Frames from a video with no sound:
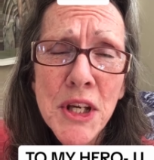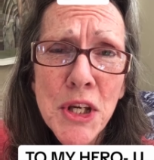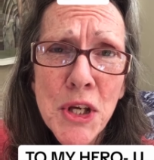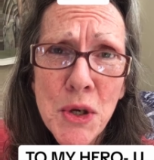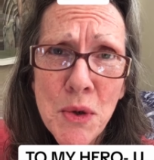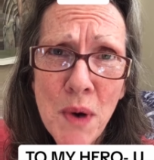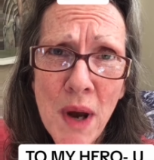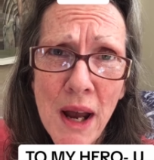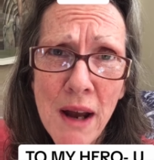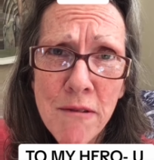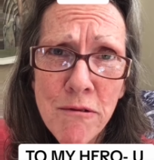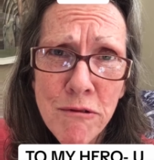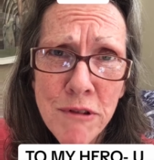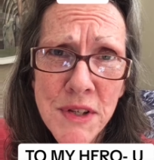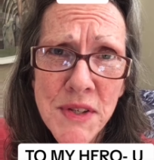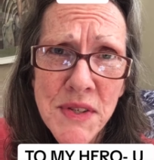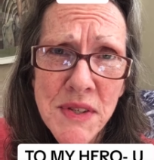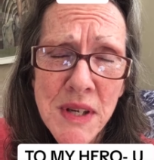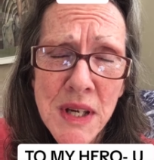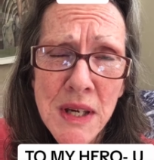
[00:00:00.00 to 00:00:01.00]
you have
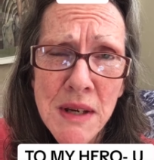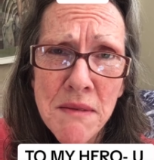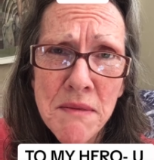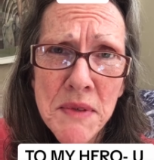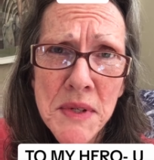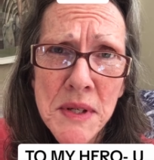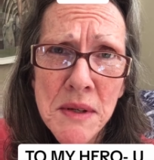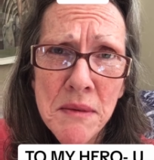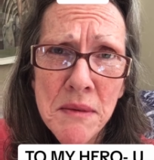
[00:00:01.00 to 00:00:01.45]
received.